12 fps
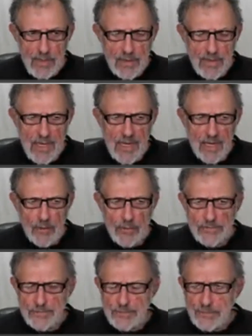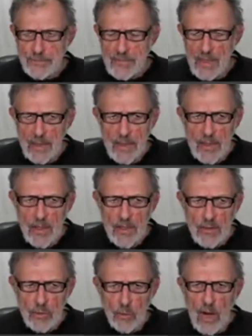Now,
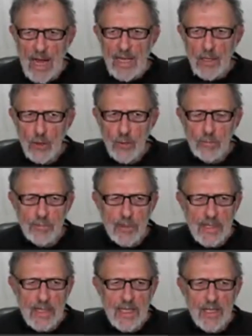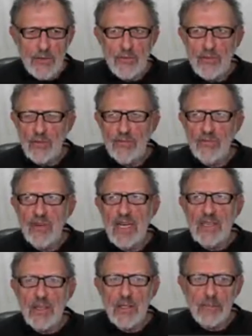the while loop is the
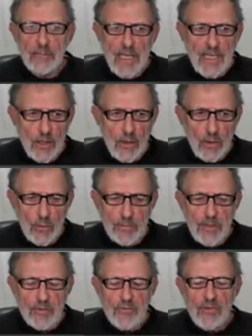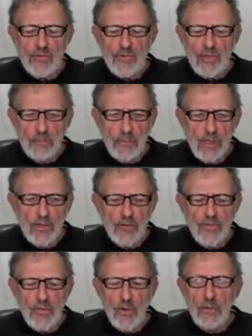fundamental loop. It's the
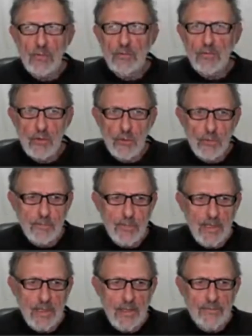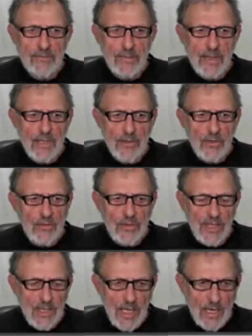simplest form of loop in the
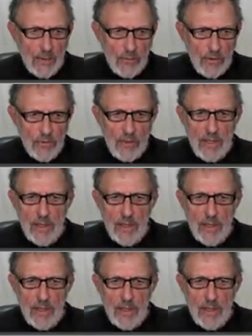C language.